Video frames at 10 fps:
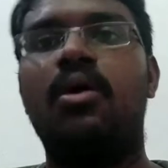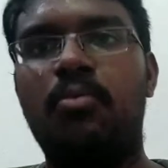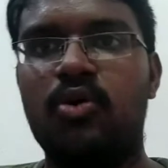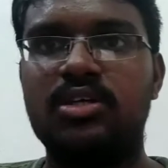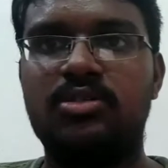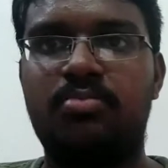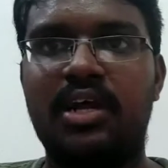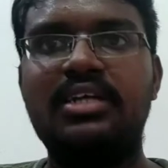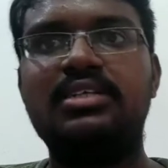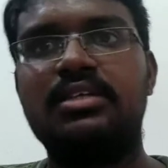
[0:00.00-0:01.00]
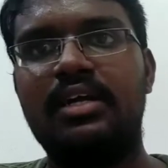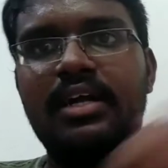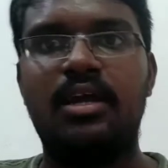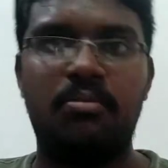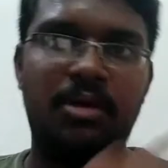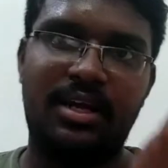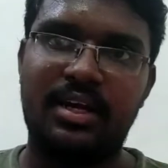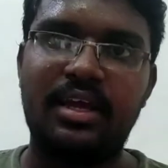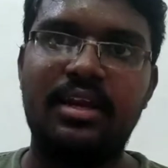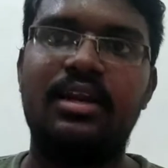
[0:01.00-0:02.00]
about its price, Realme
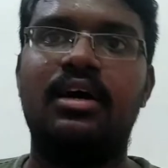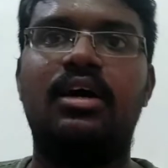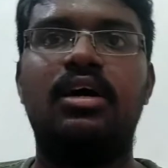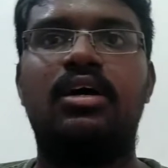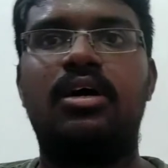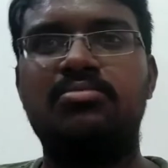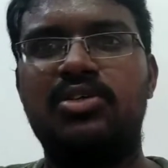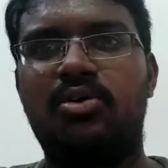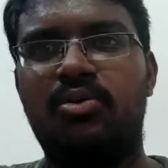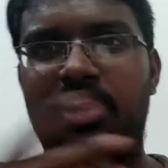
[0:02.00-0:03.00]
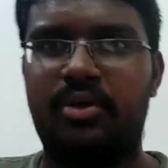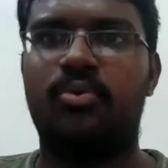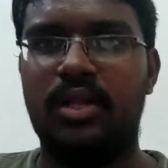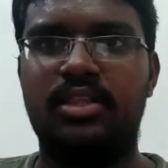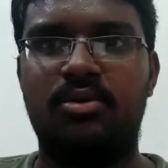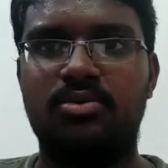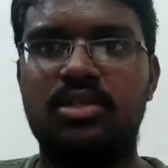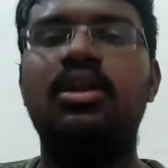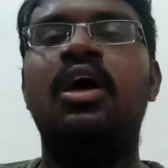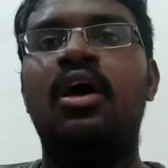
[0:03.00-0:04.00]
10 comes around like
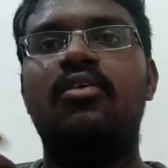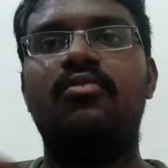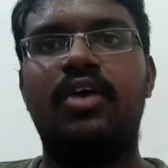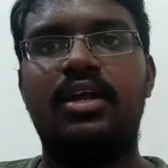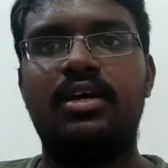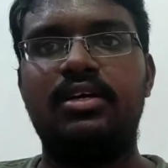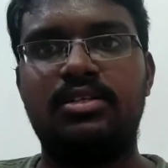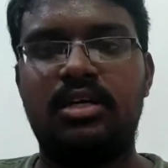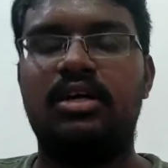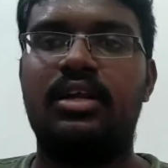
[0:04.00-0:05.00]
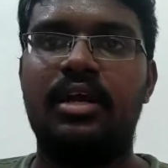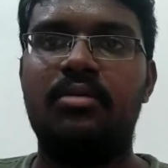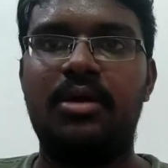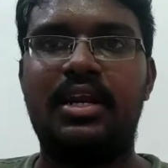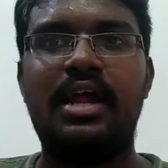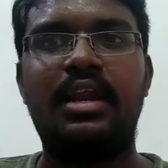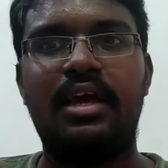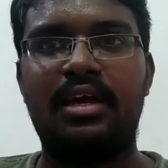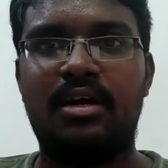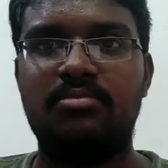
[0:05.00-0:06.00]
12,000, whereas Realme
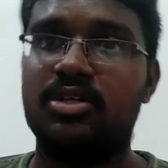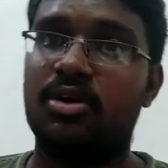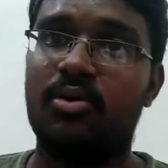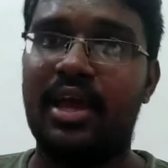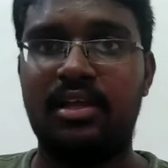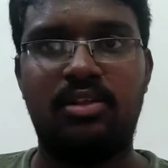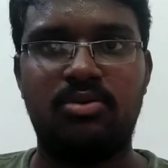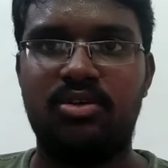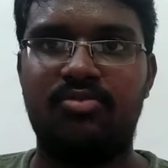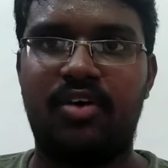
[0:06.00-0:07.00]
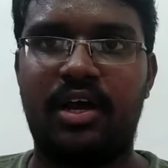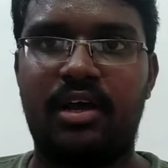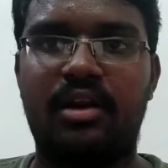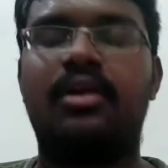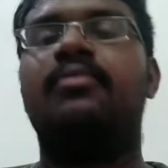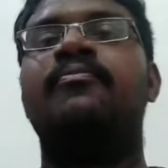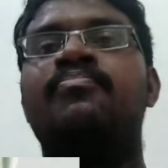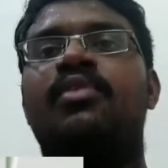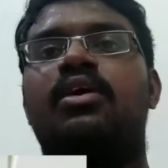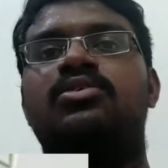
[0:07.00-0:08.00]
10A comes around 8,500.
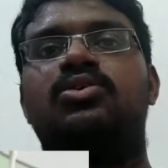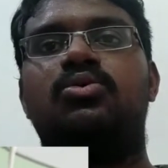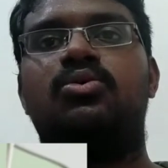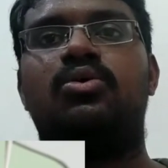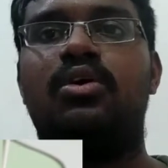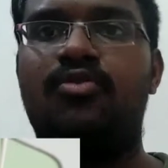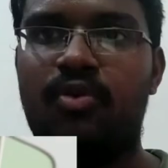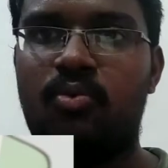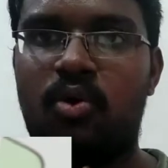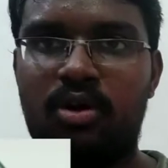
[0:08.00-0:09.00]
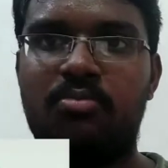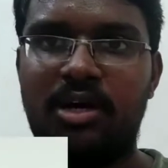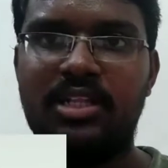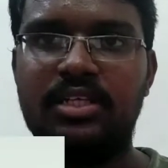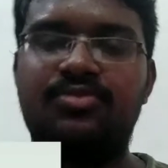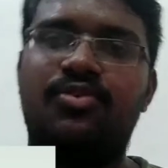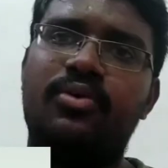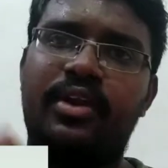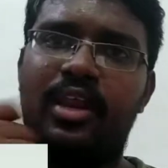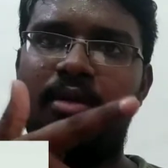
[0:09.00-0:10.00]
So if you want to buy this
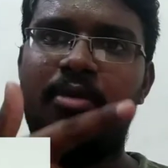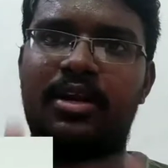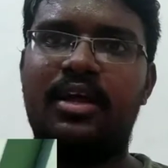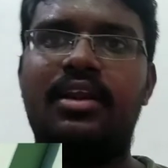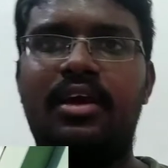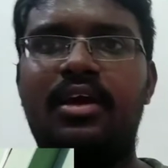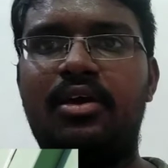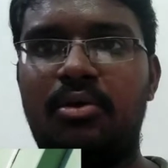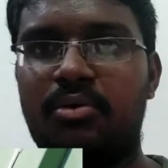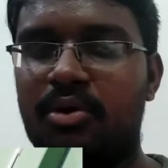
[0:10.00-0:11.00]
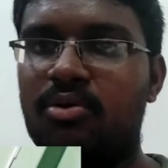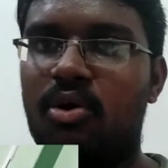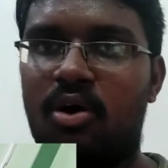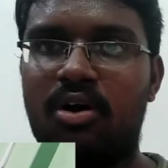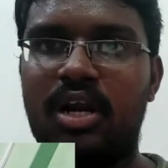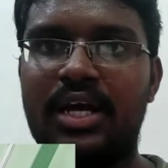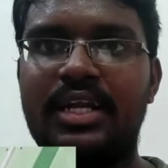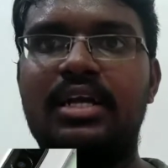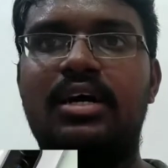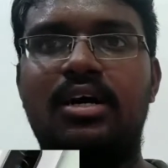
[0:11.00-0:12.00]
phone, Realme 10A, you can do online